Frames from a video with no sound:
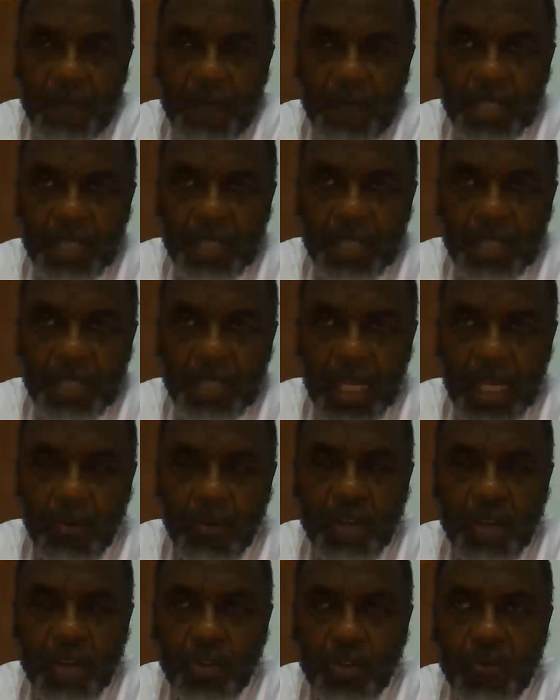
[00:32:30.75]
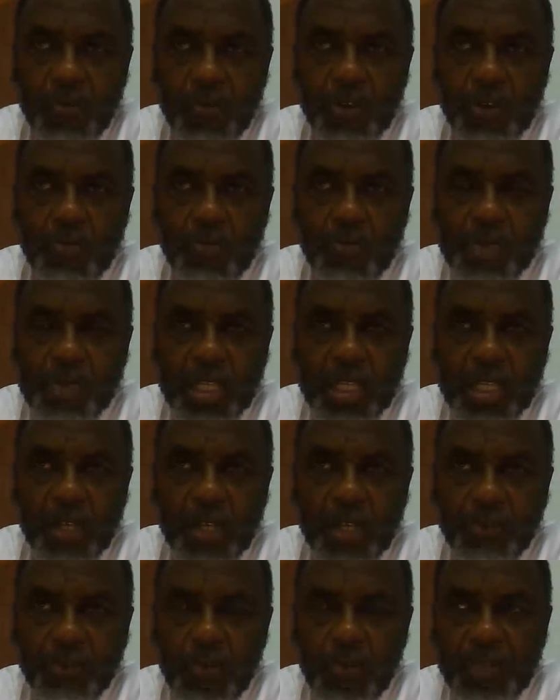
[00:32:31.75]
See, we're telling the truth and you preaching the
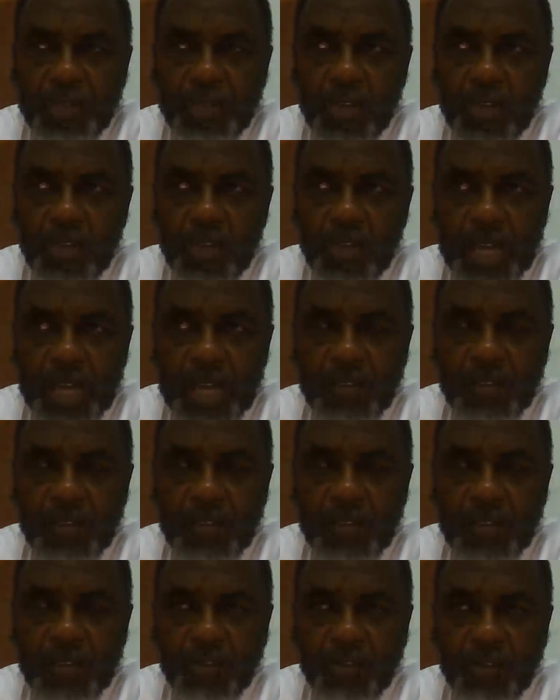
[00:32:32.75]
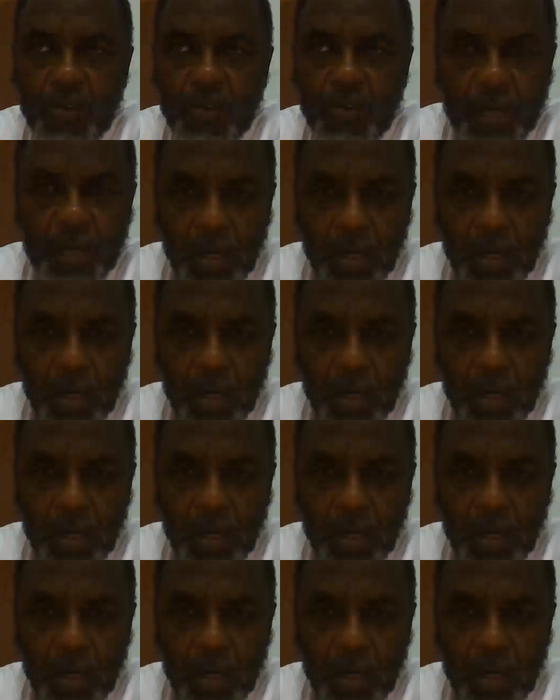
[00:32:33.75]
truth and you living the truth. People going to